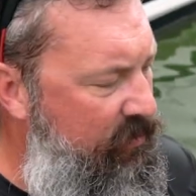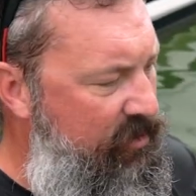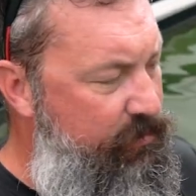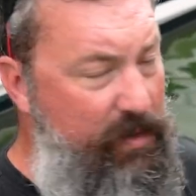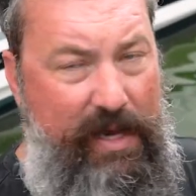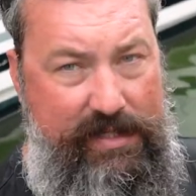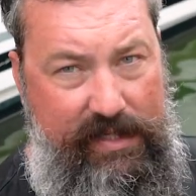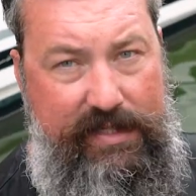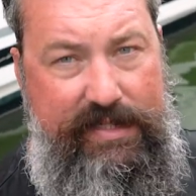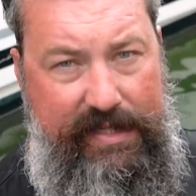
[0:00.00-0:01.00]
It's been about
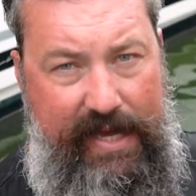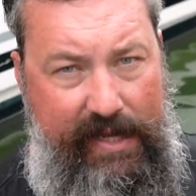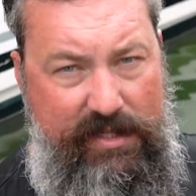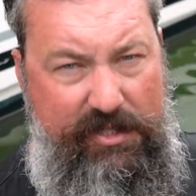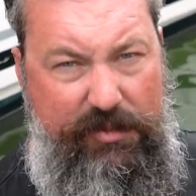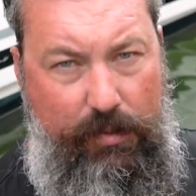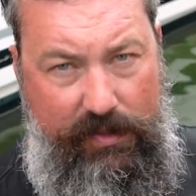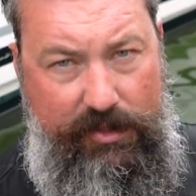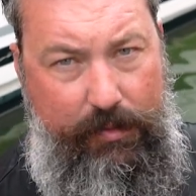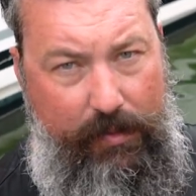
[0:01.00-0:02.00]
60 days. Just
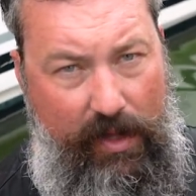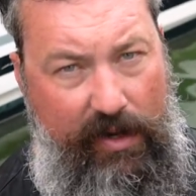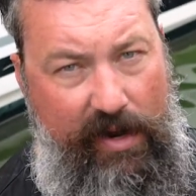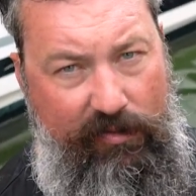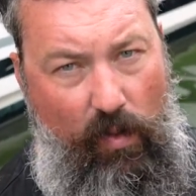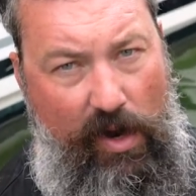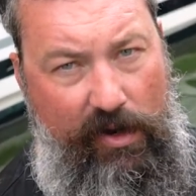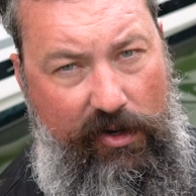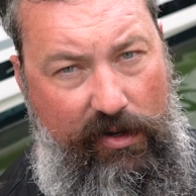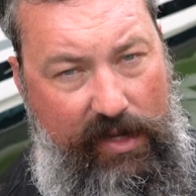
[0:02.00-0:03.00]
pulled this propeller out of the
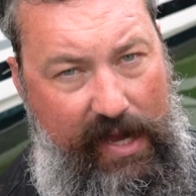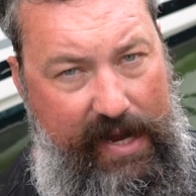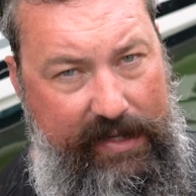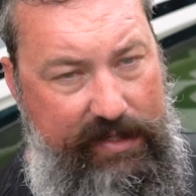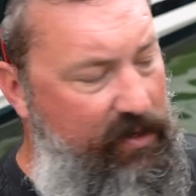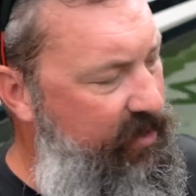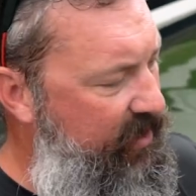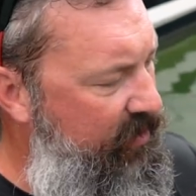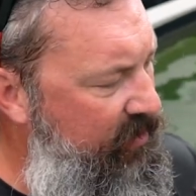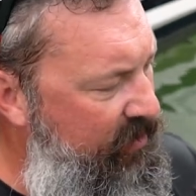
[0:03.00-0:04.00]
water. Hurricane
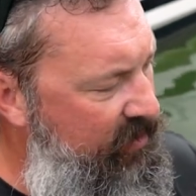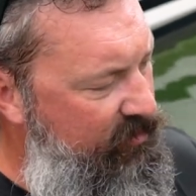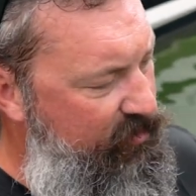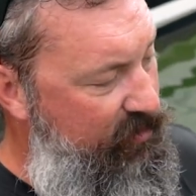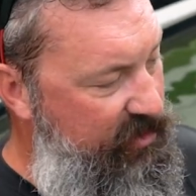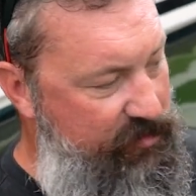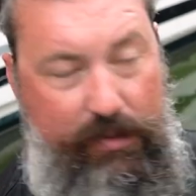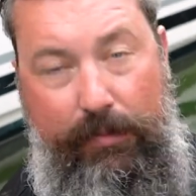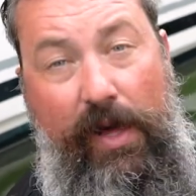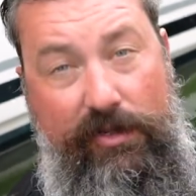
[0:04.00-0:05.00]
Idalia threw these
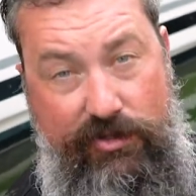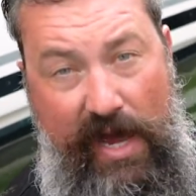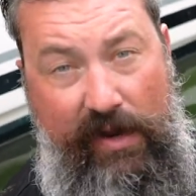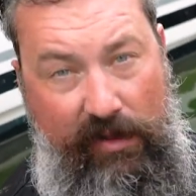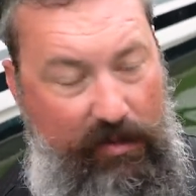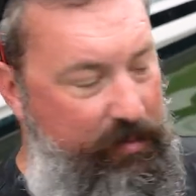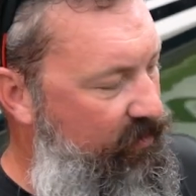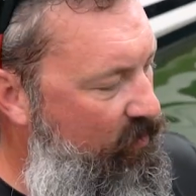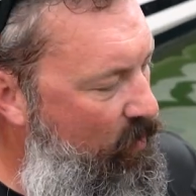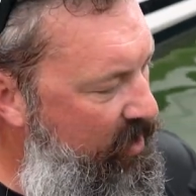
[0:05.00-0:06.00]
propellers around a little
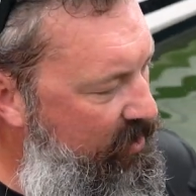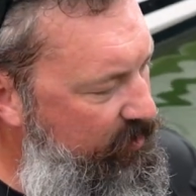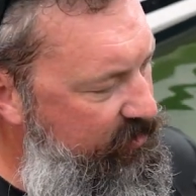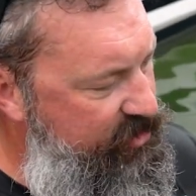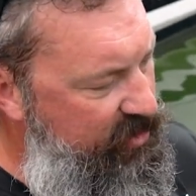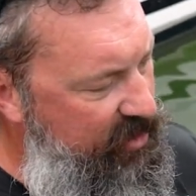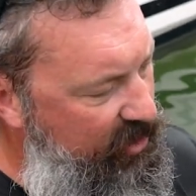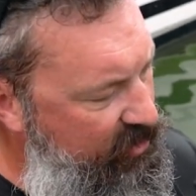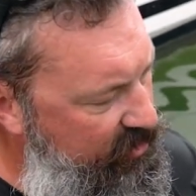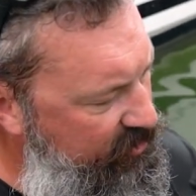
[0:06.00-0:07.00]
bit in the water, but you still get
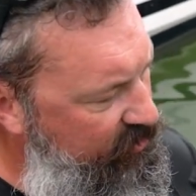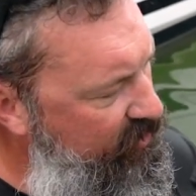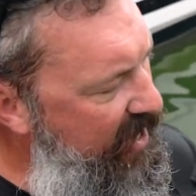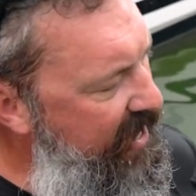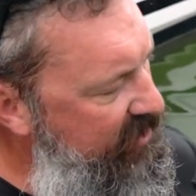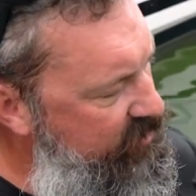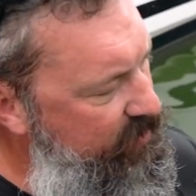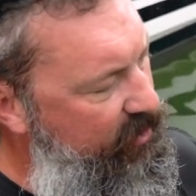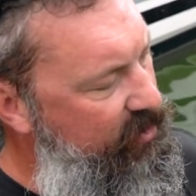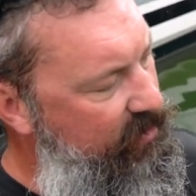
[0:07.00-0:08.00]
a good
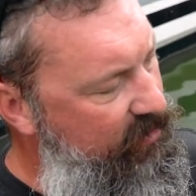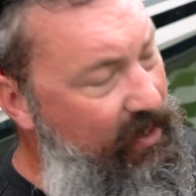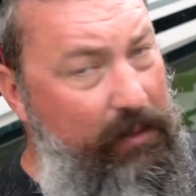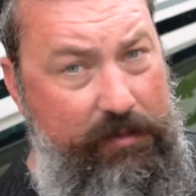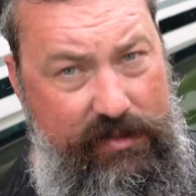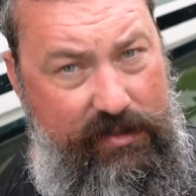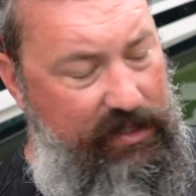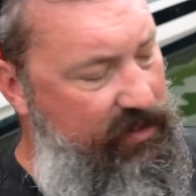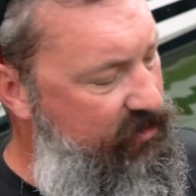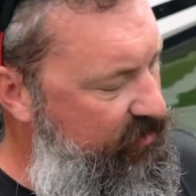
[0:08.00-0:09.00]
grasp and a good glimpse
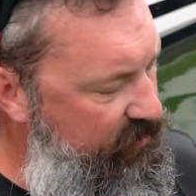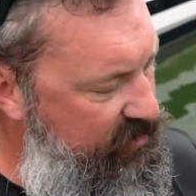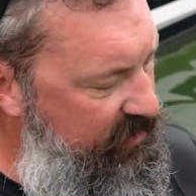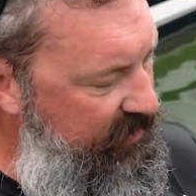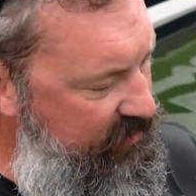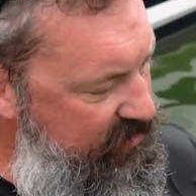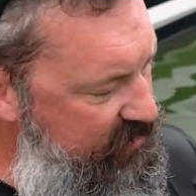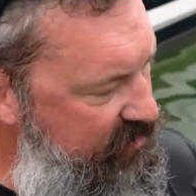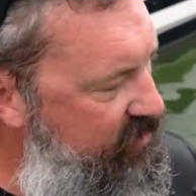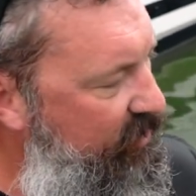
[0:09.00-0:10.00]
into seeing
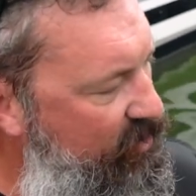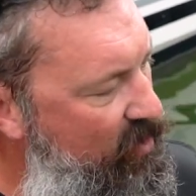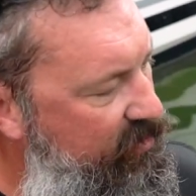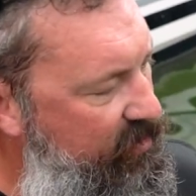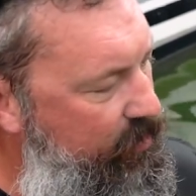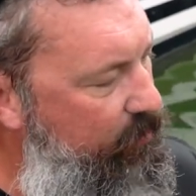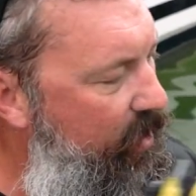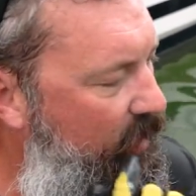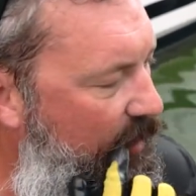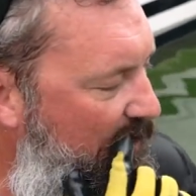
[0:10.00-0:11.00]
consistent growth in a
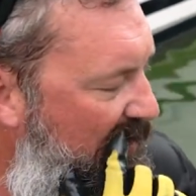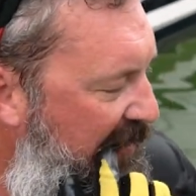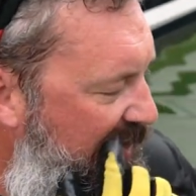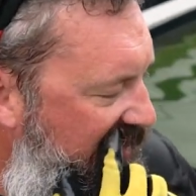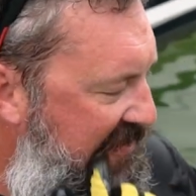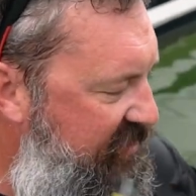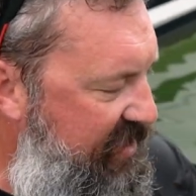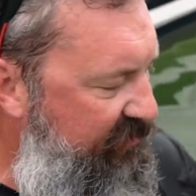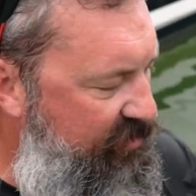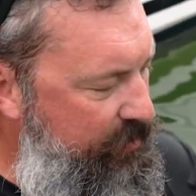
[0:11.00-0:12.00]
propeller. This
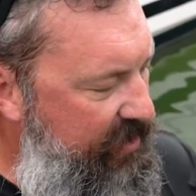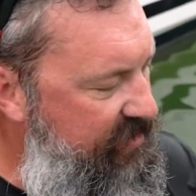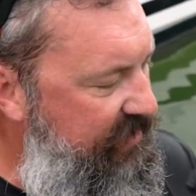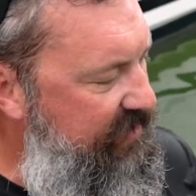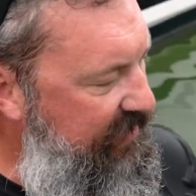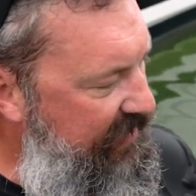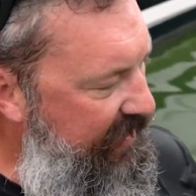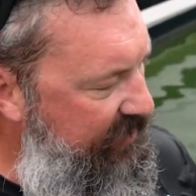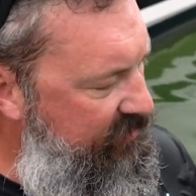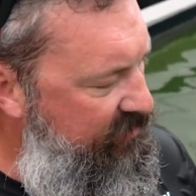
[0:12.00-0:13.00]
is after about 60
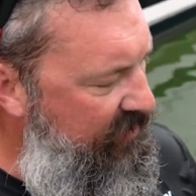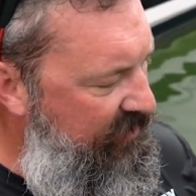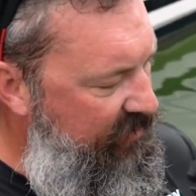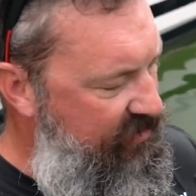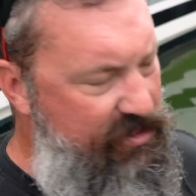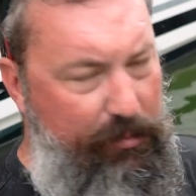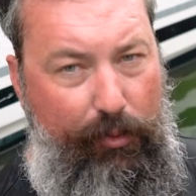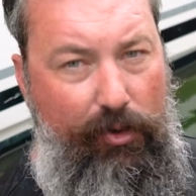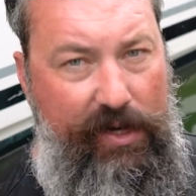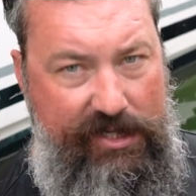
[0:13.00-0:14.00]
days. This is a
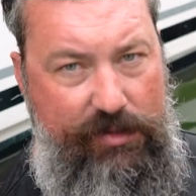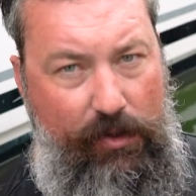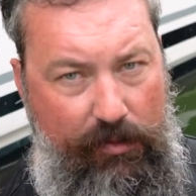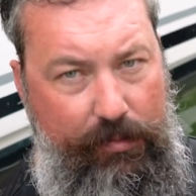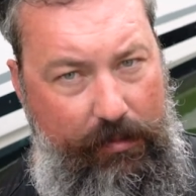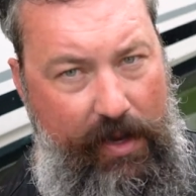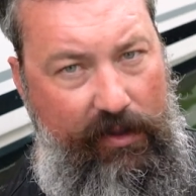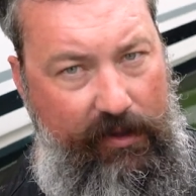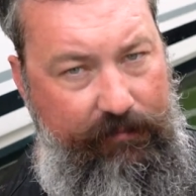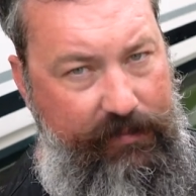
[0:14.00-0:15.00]
pretty smooth
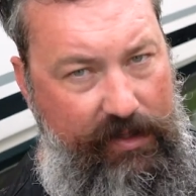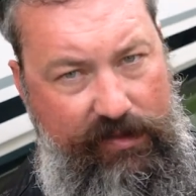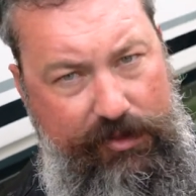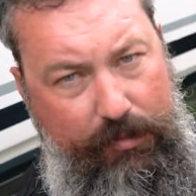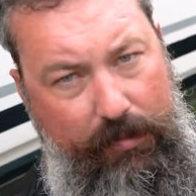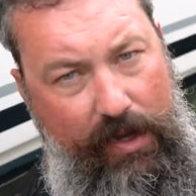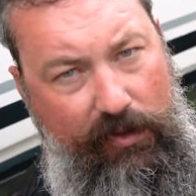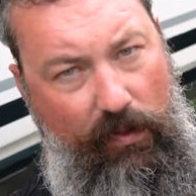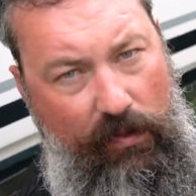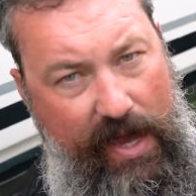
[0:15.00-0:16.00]
propeller. If this
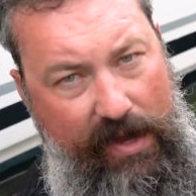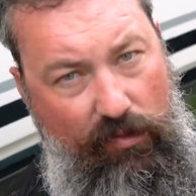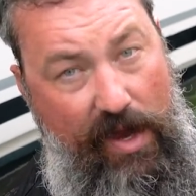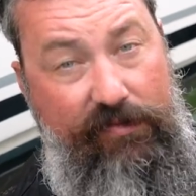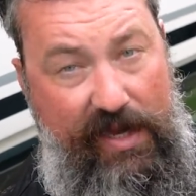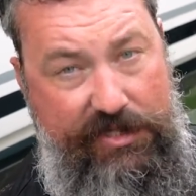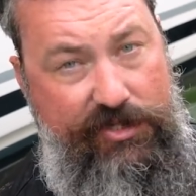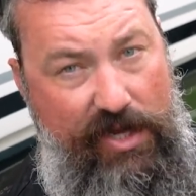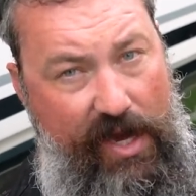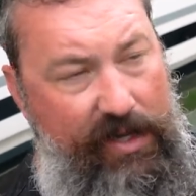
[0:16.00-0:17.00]
propeller had rough
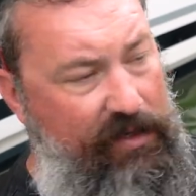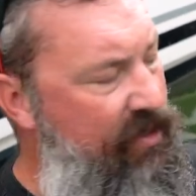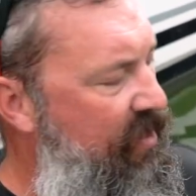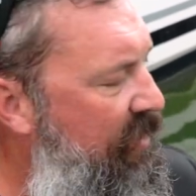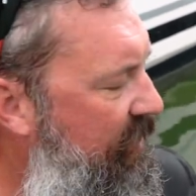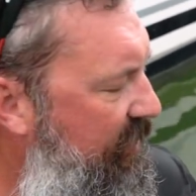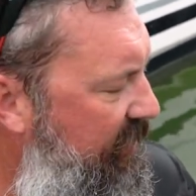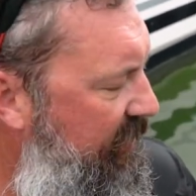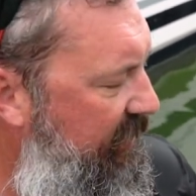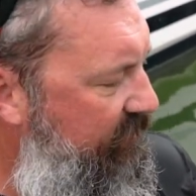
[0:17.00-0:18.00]
edges on it,
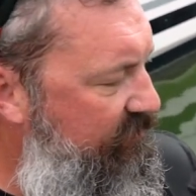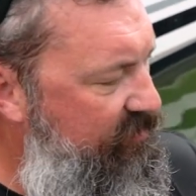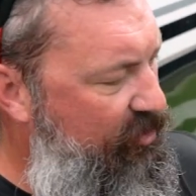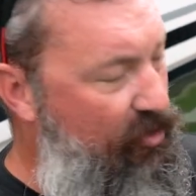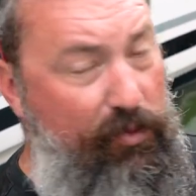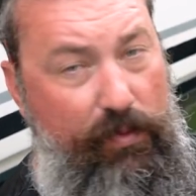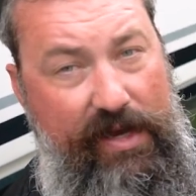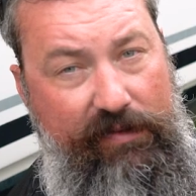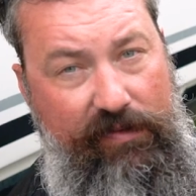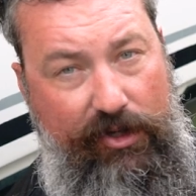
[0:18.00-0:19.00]
the growth
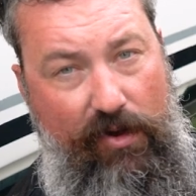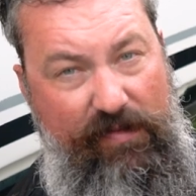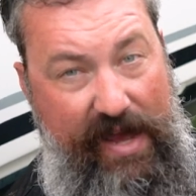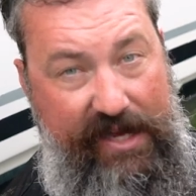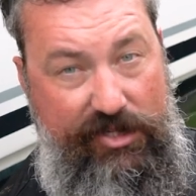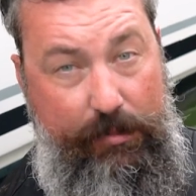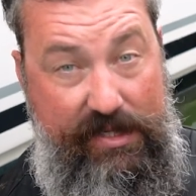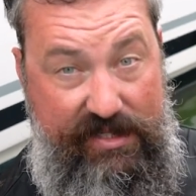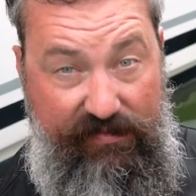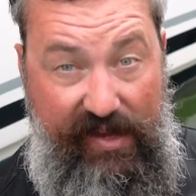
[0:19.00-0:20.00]
would definitely grow faster
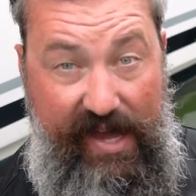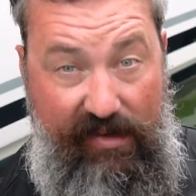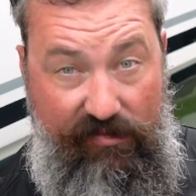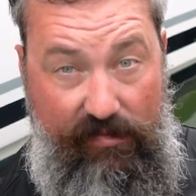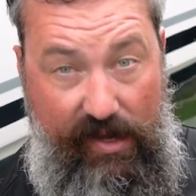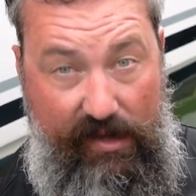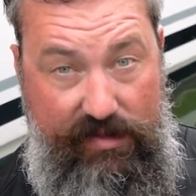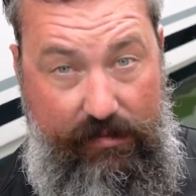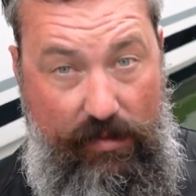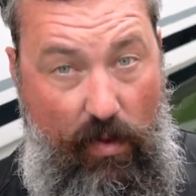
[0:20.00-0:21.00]
because the feet
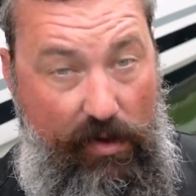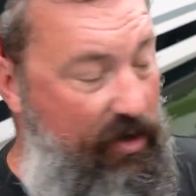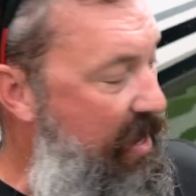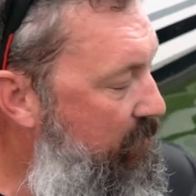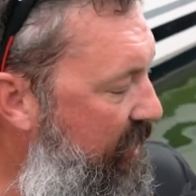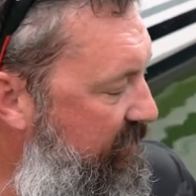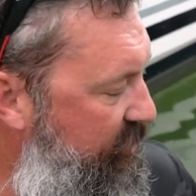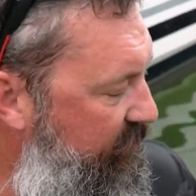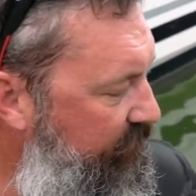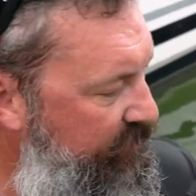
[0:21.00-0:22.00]
have something more to grab
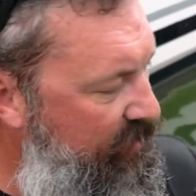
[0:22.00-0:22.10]
onto.